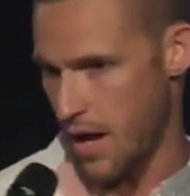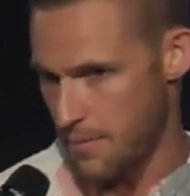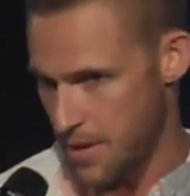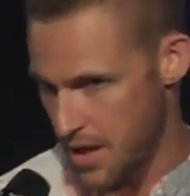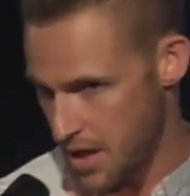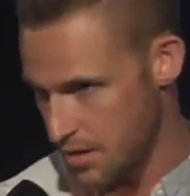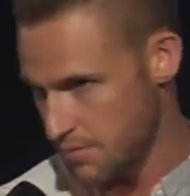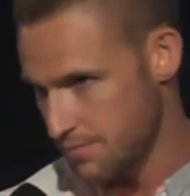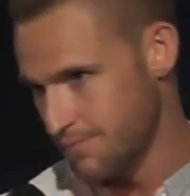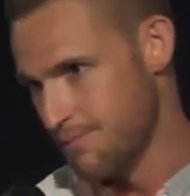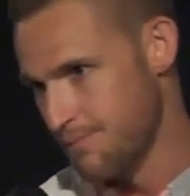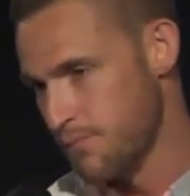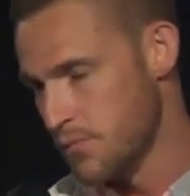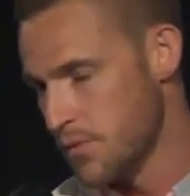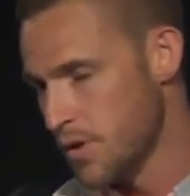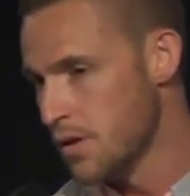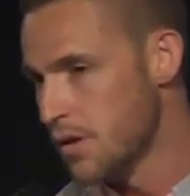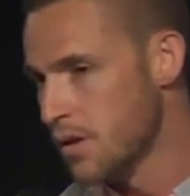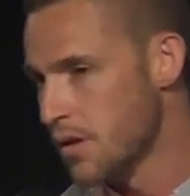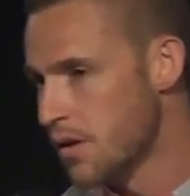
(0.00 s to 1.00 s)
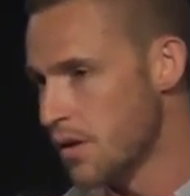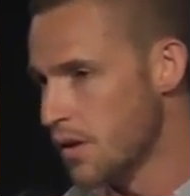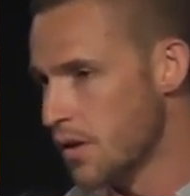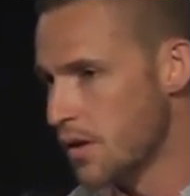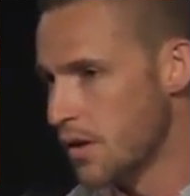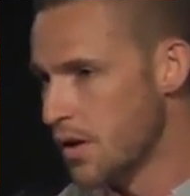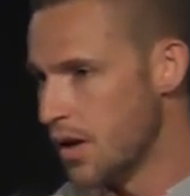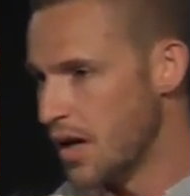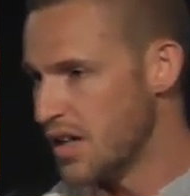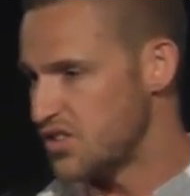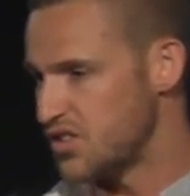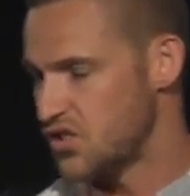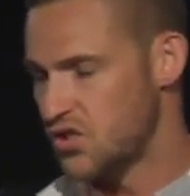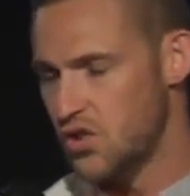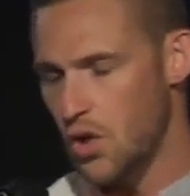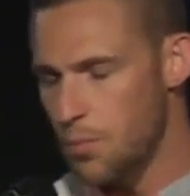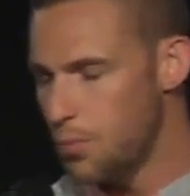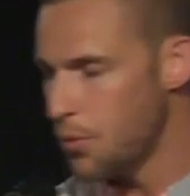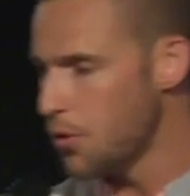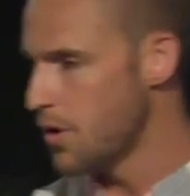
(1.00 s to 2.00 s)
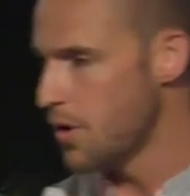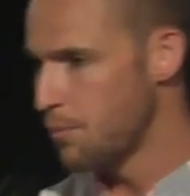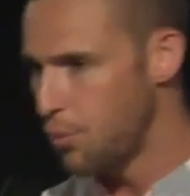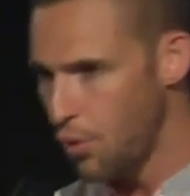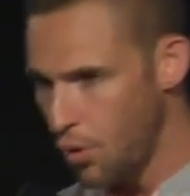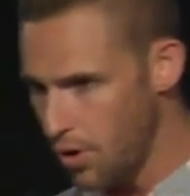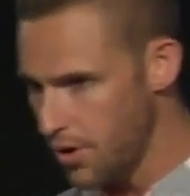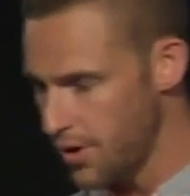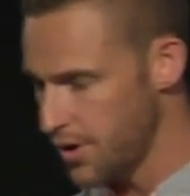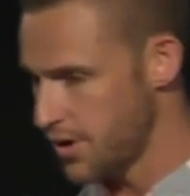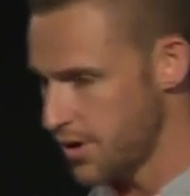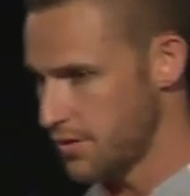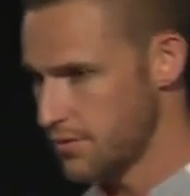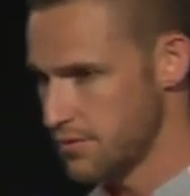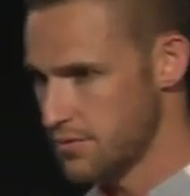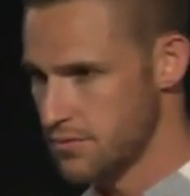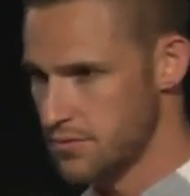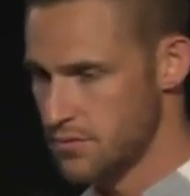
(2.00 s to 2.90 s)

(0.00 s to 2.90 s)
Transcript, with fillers: Amen? It's super important.